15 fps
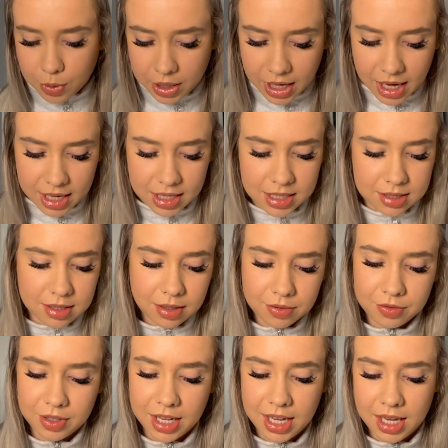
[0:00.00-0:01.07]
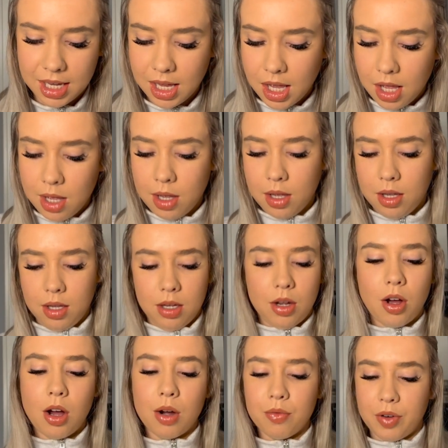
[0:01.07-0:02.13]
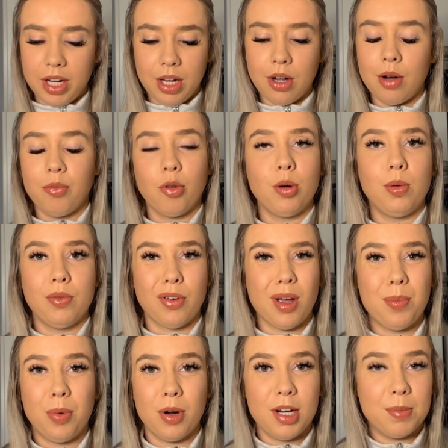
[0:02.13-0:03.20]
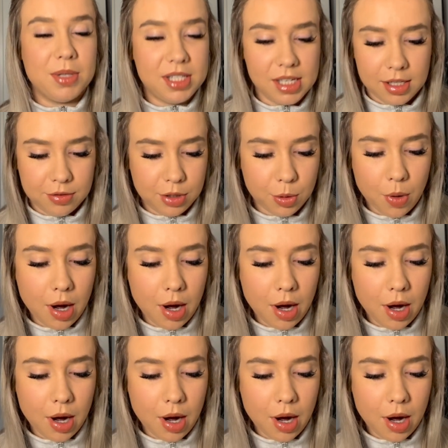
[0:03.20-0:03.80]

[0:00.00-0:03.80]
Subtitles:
again is lovely. Can't really go wrong with Opoly material.